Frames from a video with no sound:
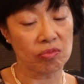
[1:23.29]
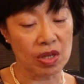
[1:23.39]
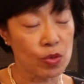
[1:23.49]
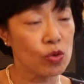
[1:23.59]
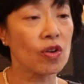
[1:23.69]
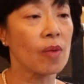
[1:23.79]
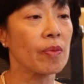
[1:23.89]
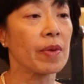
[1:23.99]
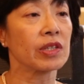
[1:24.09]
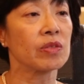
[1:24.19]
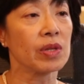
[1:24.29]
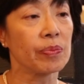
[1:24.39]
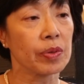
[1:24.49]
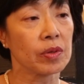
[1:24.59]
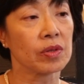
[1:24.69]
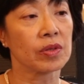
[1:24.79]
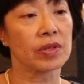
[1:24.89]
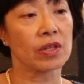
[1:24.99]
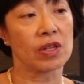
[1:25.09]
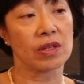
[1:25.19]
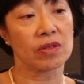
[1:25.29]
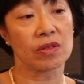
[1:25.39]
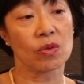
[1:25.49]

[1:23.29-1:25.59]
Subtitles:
immunocompromised people, such as